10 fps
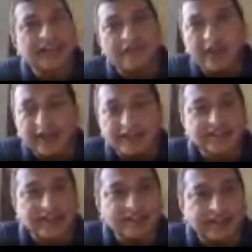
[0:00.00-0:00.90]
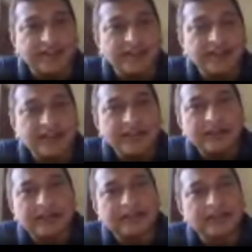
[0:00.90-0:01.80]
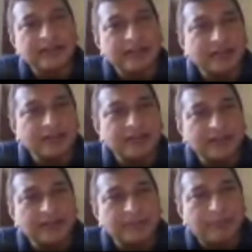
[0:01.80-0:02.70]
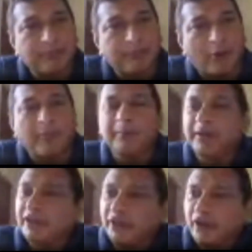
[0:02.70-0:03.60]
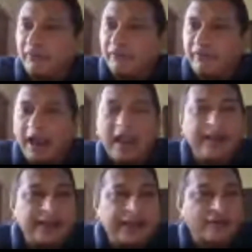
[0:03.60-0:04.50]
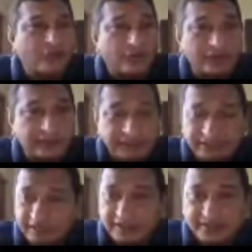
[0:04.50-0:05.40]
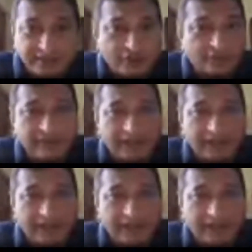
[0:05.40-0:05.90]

that we are discussing, the probability of higher natural disasters of